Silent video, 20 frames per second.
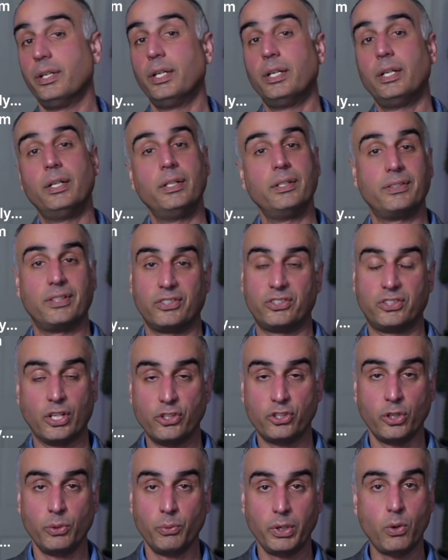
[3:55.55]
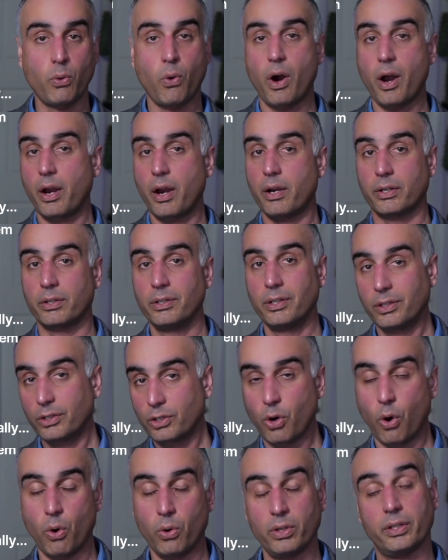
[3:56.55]
decision required,
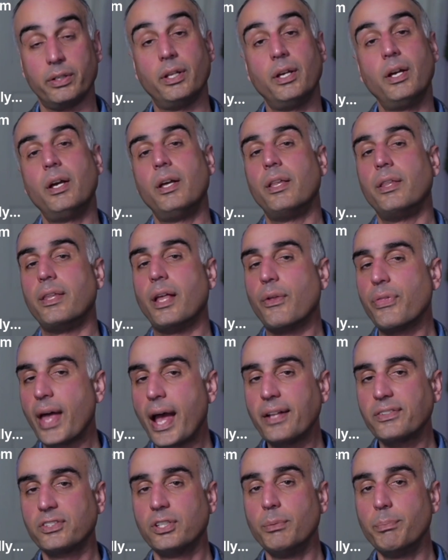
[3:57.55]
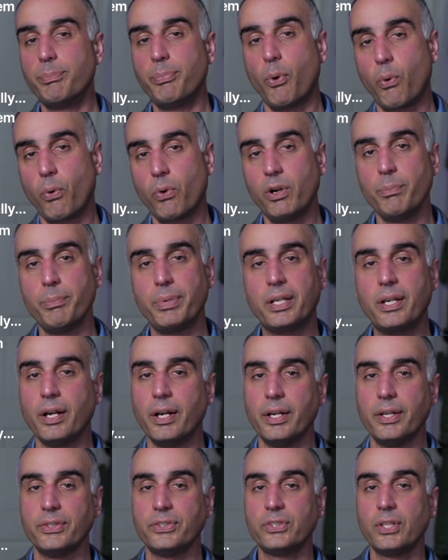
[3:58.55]
Now that's important
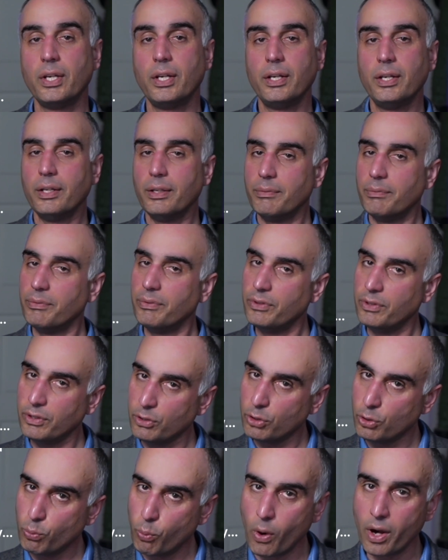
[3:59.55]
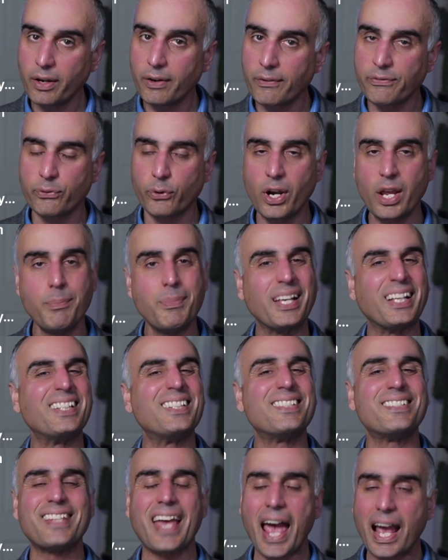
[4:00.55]
because you want to frame
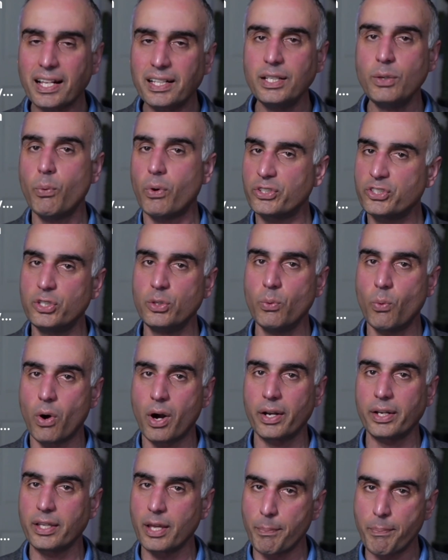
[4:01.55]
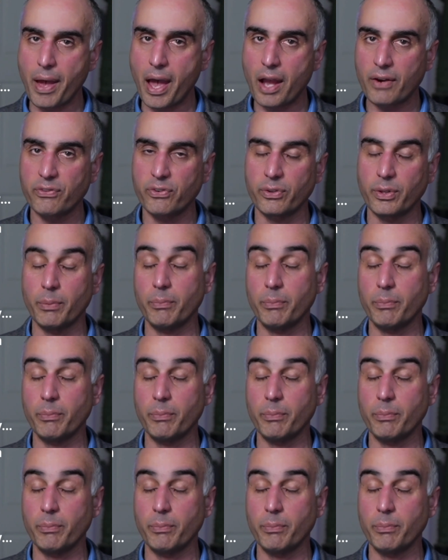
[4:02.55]
exactly what you want to get back for